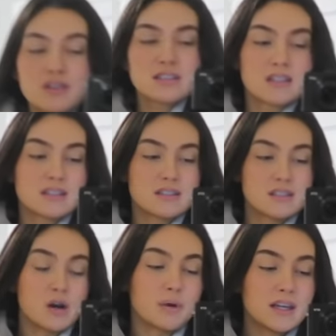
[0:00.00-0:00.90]
though it's like
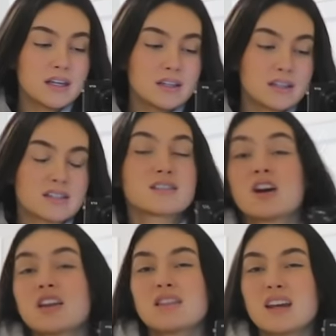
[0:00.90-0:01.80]
snowy, it's
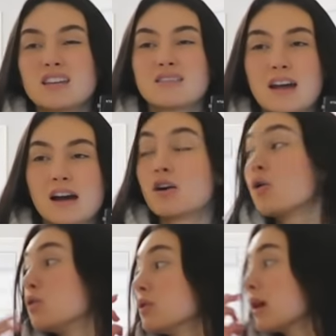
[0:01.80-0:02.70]
not like that
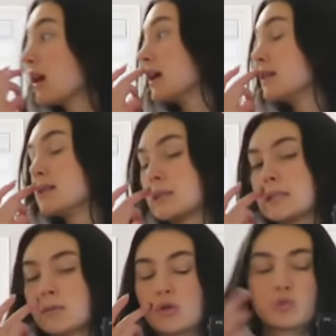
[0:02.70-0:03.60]
cold, and we're